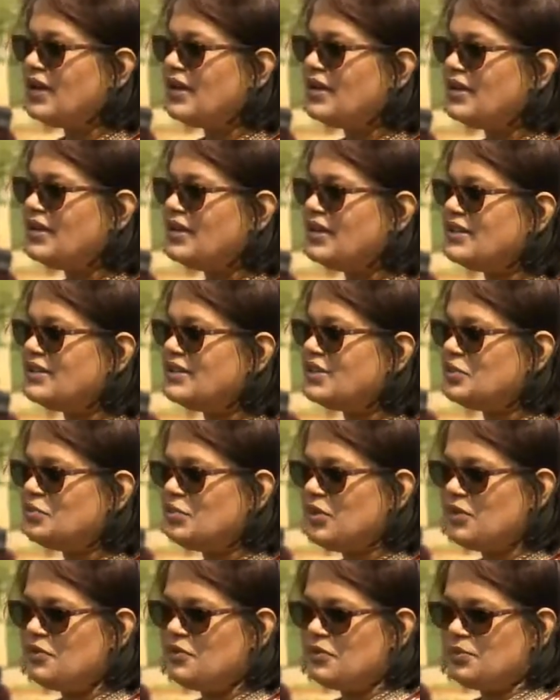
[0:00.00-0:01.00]
and it
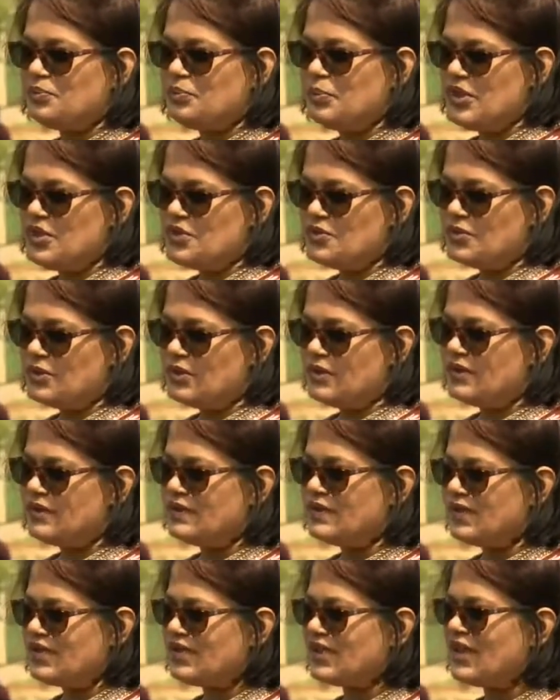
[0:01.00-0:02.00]
just be peaceful.
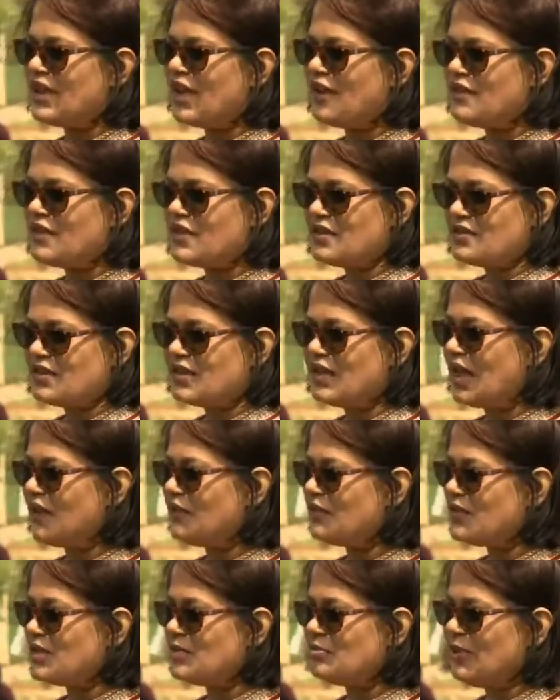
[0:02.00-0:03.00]
It's a
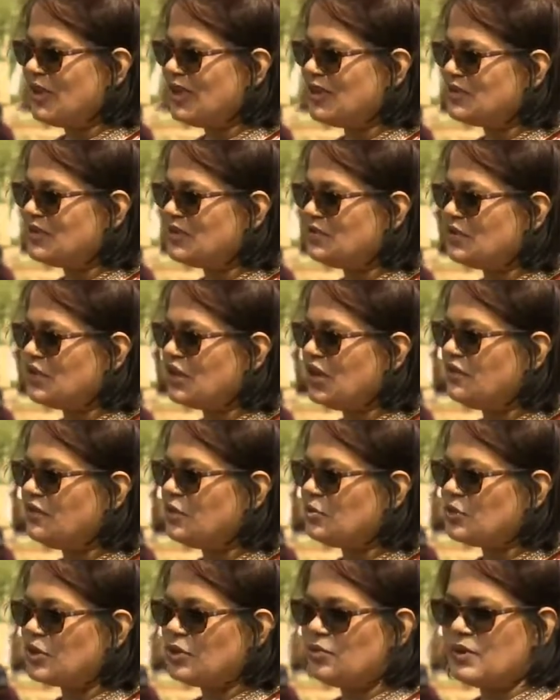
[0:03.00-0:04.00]
gathering place. If you
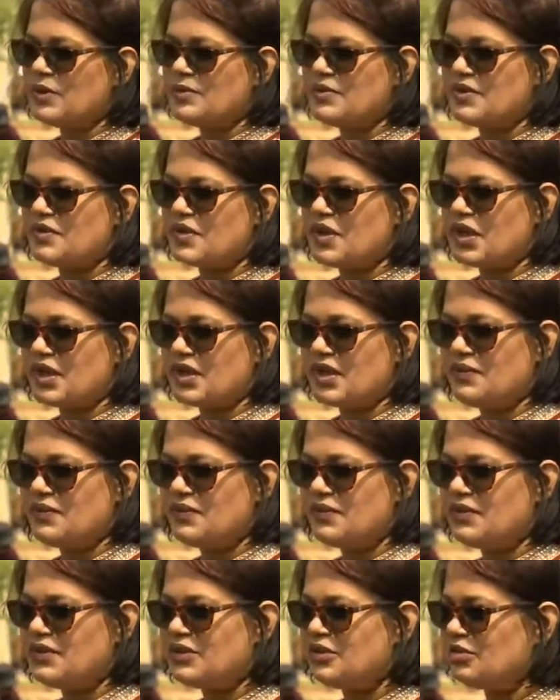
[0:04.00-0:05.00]
have a problem, if you
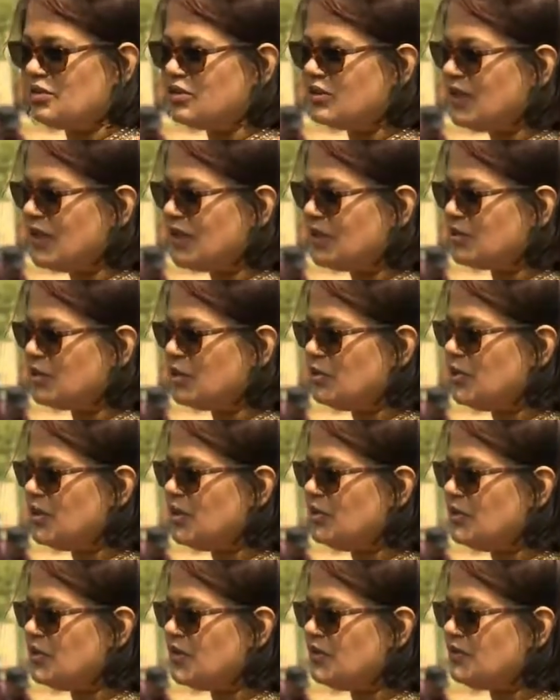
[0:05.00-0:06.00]
if you do not like
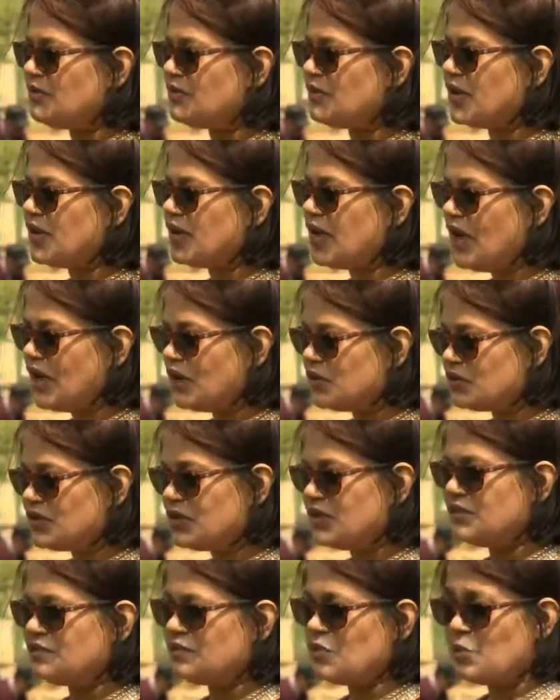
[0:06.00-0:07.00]
problem with uh,
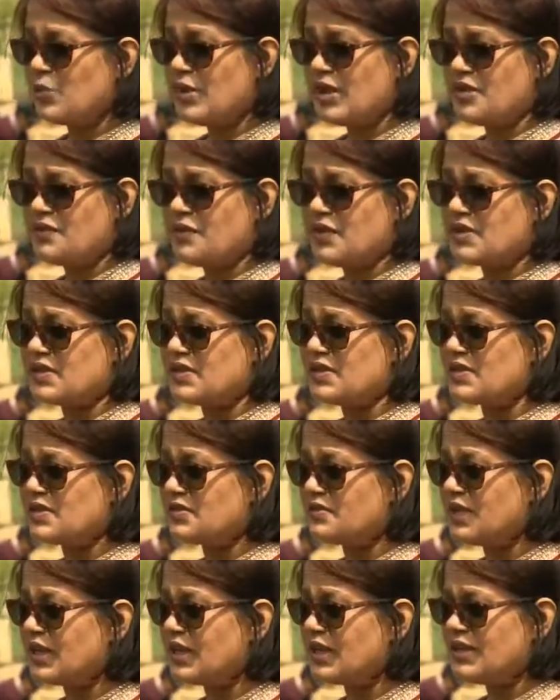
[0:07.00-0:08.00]
housing, with benefits and
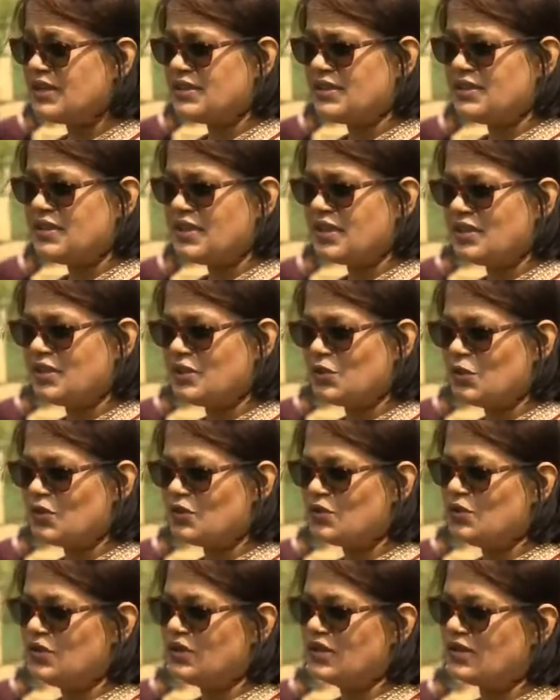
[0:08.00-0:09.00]
stuff like that, they sit down and
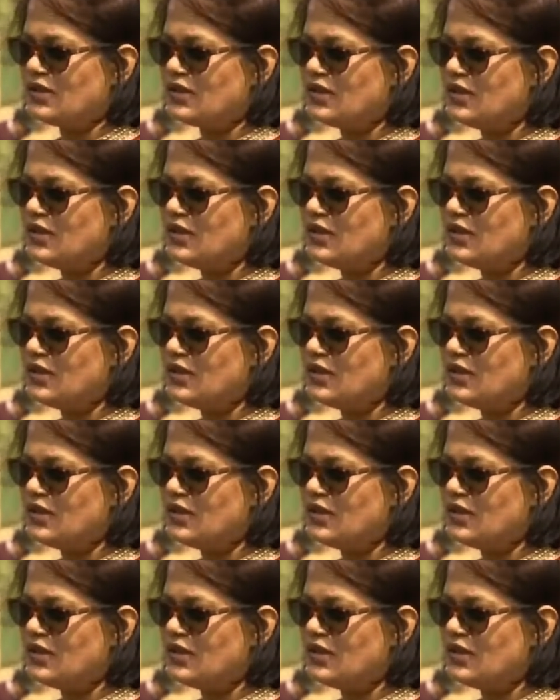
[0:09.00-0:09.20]
talk to each